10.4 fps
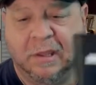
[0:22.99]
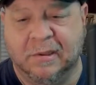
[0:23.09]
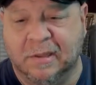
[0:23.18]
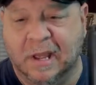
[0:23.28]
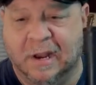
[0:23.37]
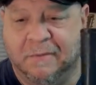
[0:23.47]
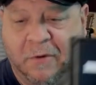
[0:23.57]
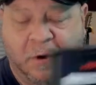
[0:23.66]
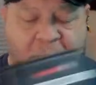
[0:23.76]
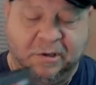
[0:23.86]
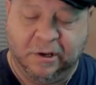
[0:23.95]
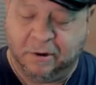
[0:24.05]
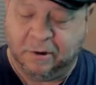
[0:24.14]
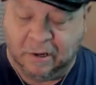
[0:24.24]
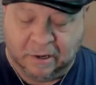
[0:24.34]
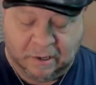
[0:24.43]
set of harps here.
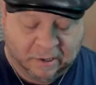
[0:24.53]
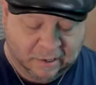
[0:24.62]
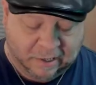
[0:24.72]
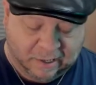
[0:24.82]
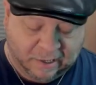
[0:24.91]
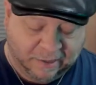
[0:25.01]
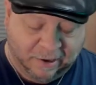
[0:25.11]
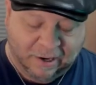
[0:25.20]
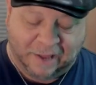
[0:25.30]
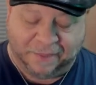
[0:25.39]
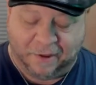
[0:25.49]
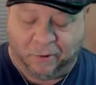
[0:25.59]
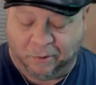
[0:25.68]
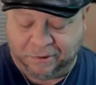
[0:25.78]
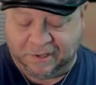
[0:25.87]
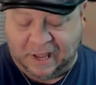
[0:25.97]
They're not the
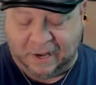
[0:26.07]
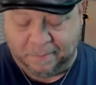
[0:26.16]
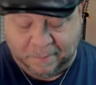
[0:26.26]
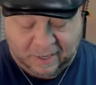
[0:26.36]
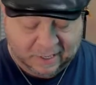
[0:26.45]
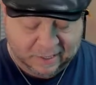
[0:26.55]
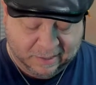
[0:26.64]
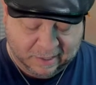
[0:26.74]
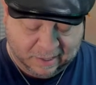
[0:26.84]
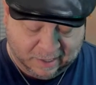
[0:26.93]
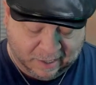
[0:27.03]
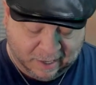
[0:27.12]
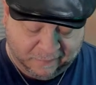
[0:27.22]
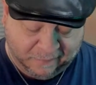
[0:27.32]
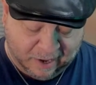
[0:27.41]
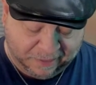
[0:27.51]
whole set, but
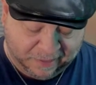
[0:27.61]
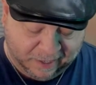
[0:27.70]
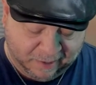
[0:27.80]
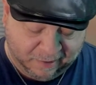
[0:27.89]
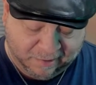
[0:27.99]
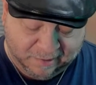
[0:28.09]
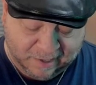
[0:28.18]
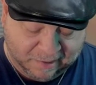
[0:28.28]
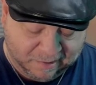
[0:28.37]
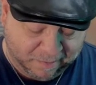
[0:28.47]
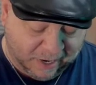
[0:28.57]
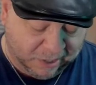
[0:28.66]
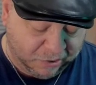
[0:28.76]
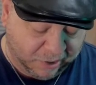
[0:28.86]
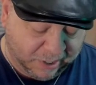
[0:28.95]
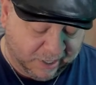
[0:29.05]
I've got the 6
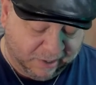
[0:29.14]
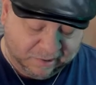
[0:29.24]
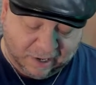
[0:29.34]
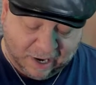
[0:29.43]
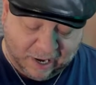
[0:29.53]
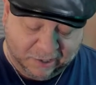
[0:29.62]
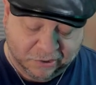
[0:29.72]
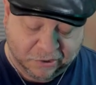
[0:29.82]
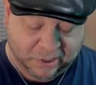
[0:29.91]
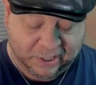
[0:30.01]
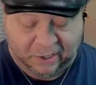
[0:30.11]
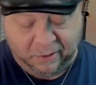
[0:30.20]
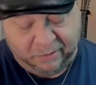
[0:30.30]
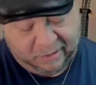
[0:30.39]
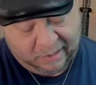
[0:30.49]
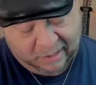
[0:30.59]
major keys that I usually
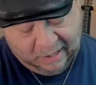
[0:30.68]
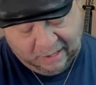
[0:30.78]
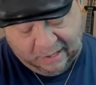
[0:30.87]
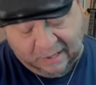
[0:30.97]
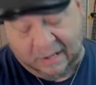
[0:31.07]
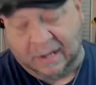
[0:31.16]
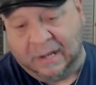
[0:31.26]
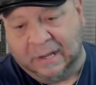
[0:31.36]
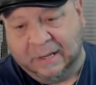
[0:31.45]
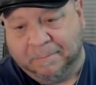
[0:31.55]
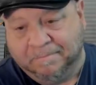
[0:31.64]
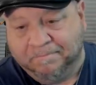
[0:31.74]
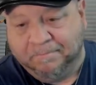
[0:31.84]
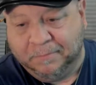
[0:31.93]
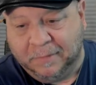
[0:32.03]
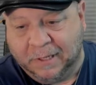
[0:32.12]
use.
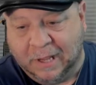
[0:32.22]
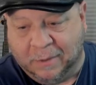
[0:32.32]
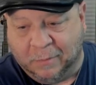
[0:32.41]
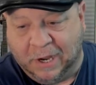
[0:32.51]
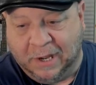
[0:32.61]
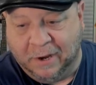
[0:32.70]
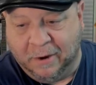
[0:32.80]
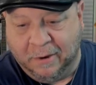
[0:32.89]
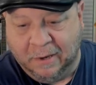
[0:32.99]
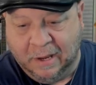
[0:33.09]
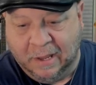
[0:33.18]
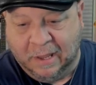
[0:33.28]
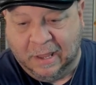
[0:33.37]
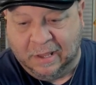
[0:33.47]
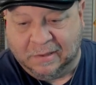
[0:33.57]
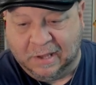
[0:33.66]
Got them right here.
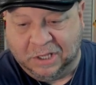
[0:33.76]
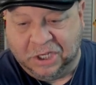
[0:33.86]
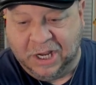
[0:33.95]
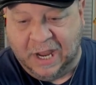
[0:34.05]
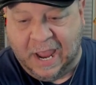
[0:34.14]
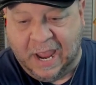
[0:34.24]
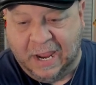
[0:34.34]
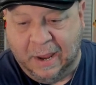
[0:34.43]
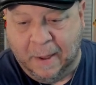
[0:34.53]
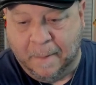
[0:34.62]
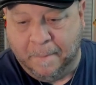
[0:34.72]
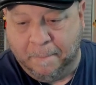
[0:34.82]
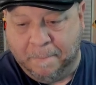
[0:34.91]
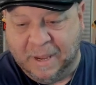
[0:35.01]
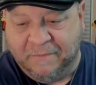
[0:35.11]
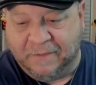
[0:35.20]
It's a G, A,
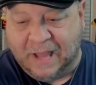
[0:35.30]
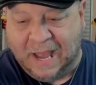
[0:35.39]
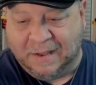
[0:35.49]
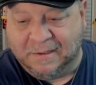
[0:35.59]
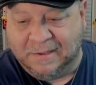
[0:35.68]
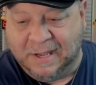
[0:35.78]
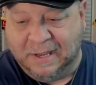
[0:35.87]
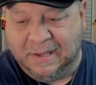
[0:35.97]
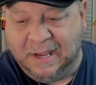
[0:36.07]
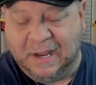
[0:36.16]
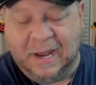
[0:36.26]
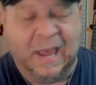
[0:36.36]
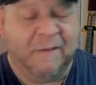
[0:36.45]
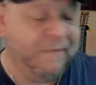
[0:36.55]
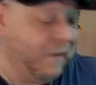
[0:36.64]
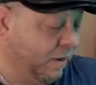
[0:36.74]
B flat, C, D, and
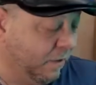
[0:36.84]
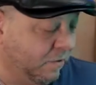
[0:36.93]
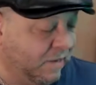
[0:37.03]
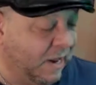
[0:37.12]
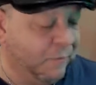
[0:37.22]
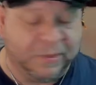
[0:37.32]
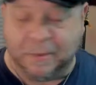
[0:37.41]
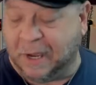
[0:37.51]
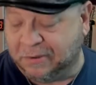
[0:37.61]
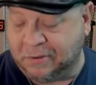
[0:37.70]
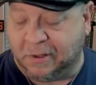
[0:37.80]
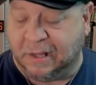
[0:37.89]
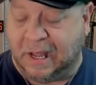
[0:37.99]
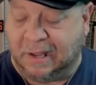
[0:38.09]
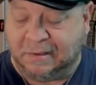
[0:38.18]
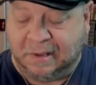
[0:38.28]
F, and the same with the
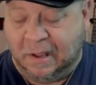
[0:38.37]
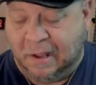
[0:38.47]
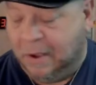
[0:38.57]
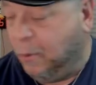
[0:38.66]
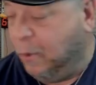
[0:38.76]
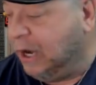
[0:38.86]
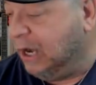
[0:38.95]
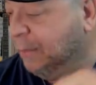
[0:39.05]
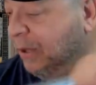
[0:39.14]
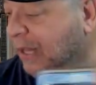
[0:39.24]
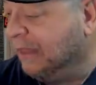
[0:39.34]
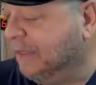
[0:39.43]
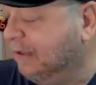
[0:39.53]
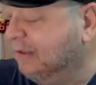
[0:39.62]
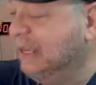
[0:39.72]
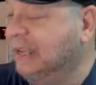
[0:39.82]
Meisterclass. We're going to pull out the
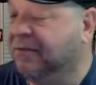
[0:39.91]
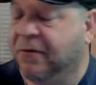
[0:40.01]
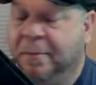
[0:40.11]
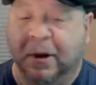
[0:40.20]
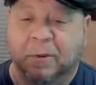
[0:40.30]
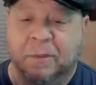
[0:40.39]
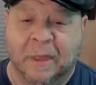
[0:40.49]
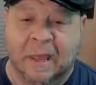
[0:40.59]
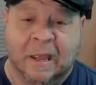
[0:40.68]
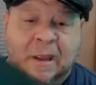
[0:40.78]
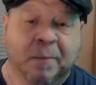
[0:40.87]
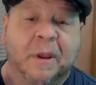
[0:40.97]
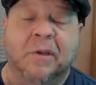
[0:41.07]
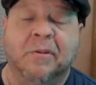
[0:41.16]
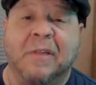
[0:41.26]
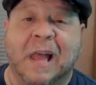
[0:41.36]
C's for both
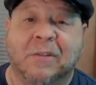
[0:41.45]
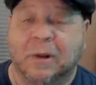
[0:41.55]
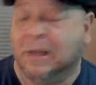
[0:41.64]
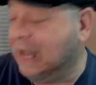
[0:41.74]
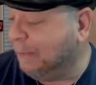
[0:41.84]
because that's what a lot of